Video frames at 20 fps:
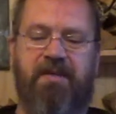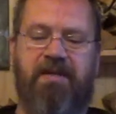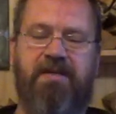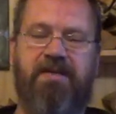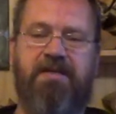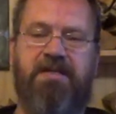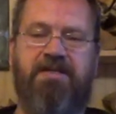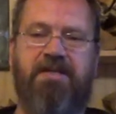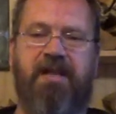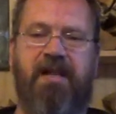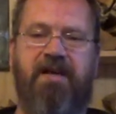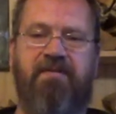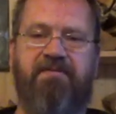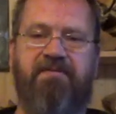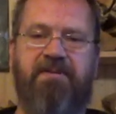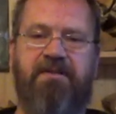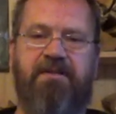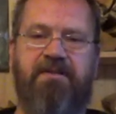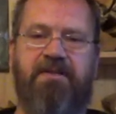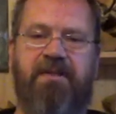And these
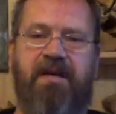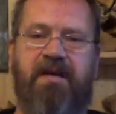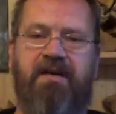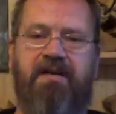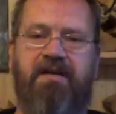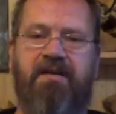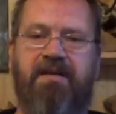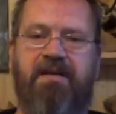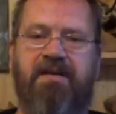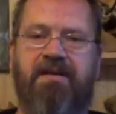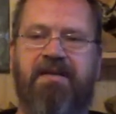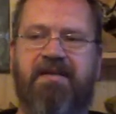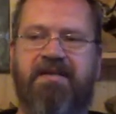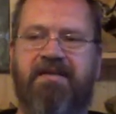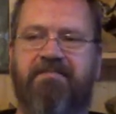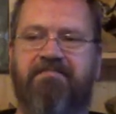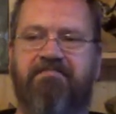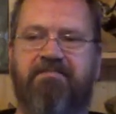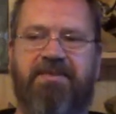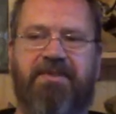lefties, they
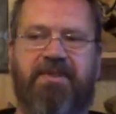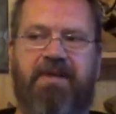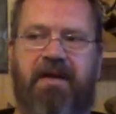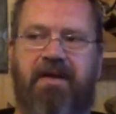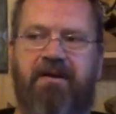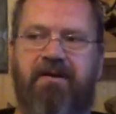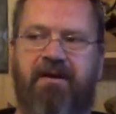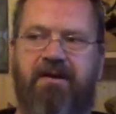say,